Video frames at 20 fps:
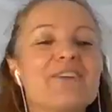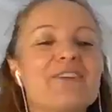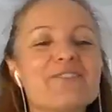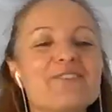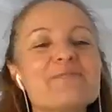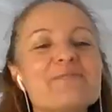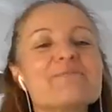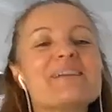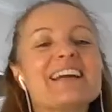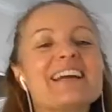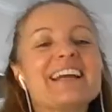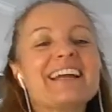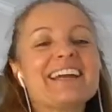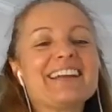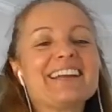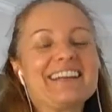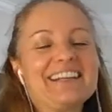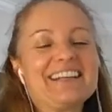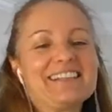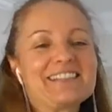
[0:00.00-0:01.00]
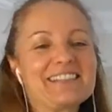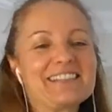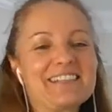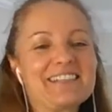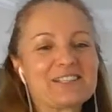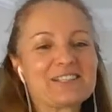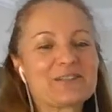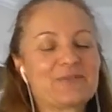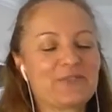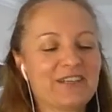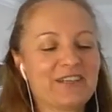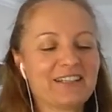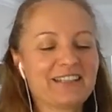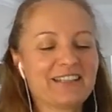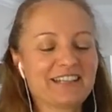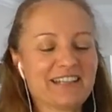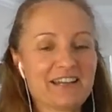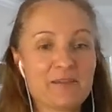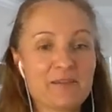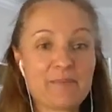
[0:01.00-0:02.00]
for me, it's
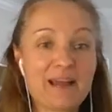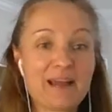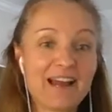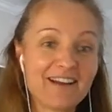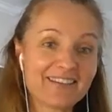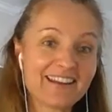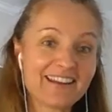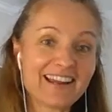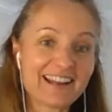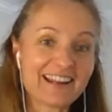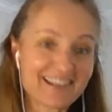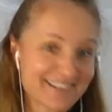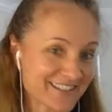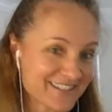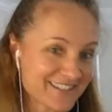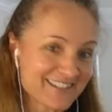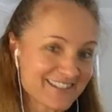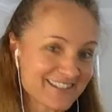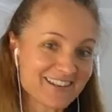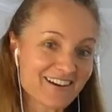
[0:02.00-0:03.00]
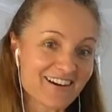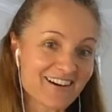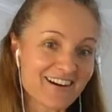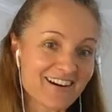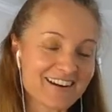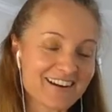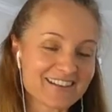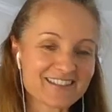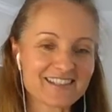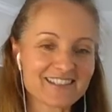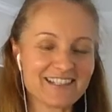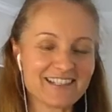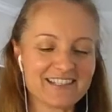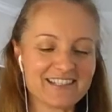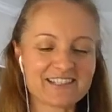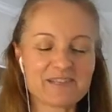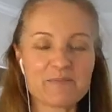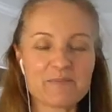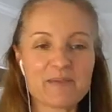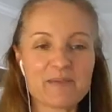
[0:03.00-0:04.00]
really about exercise,
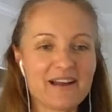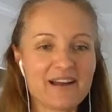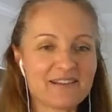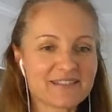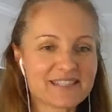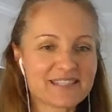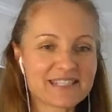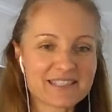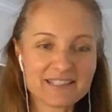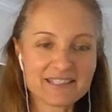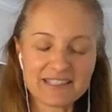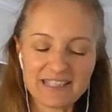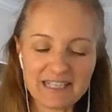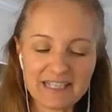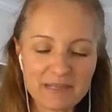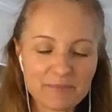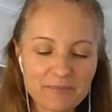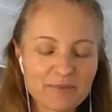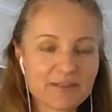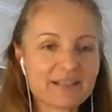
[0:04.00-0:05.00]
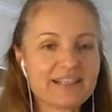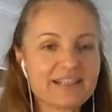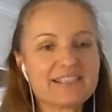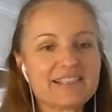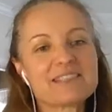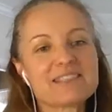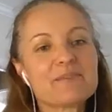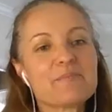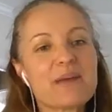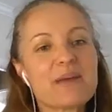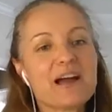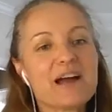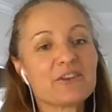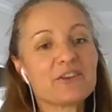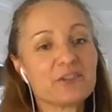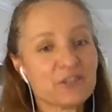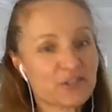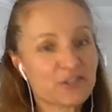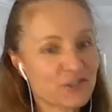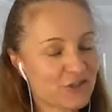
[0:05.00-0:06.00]
it's about sleep, it's about
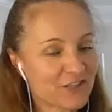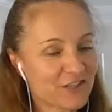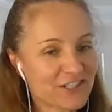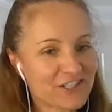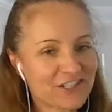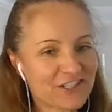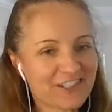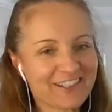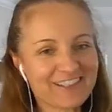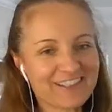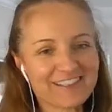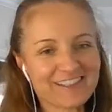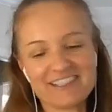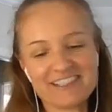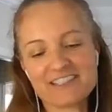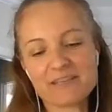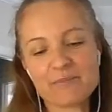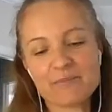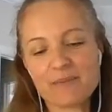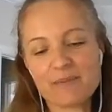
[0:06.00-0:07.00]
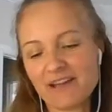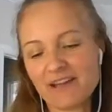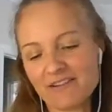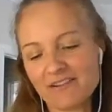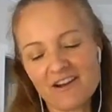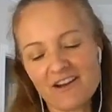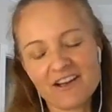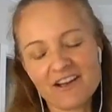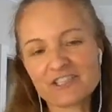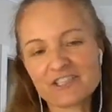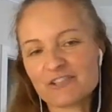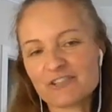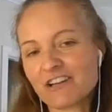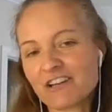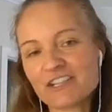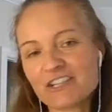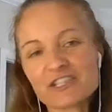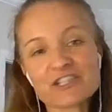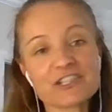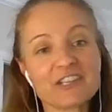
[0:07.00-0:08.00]
nutrition, it's about
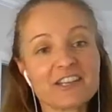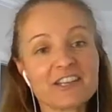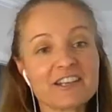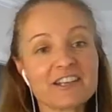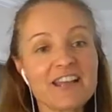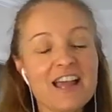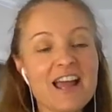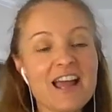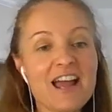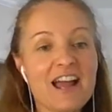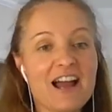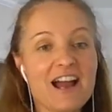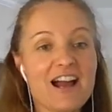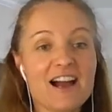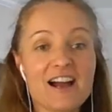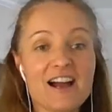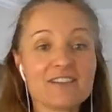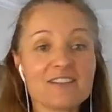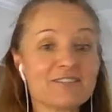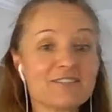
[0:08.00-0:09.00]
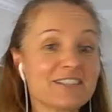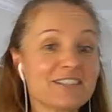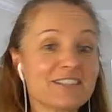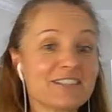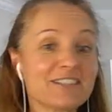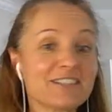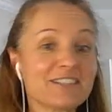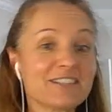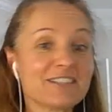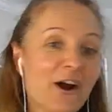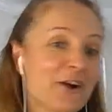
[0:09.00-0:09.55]
hydration. I